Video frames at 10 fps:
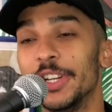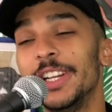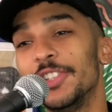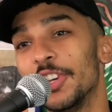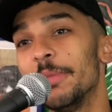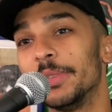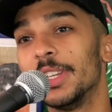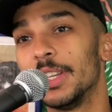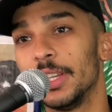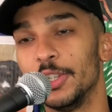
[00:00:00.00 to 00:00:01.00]
gonna get jumped. That's
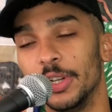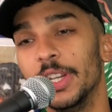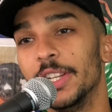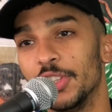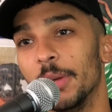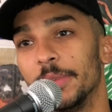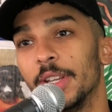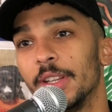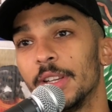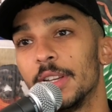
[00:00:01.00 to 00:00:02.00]
a real you're blood gonna Get jumped.
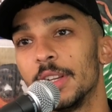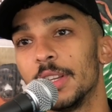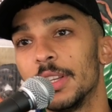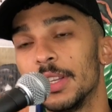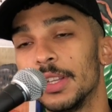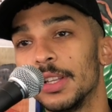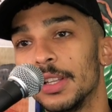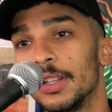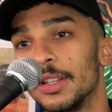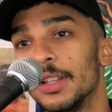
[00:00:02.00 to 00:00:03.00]
It's a dip set. It's a
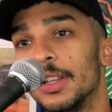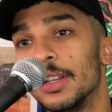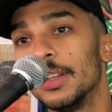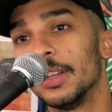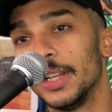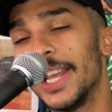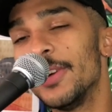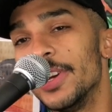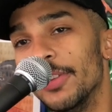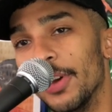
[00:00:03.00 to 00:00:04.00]
real blood thing. Not
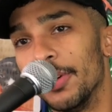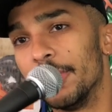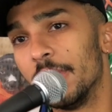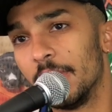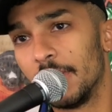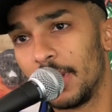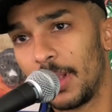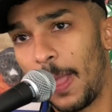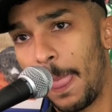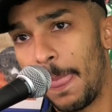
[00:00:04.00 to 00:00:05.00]
out here though.
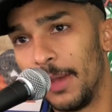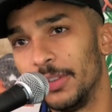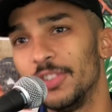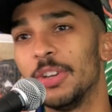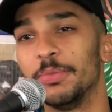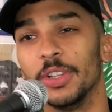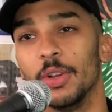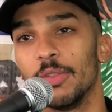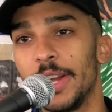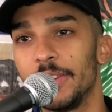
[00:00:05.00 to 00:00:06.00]
Who's gonna jump you? The
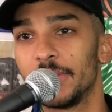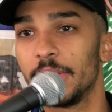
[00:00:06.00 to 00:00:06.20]
lowriders?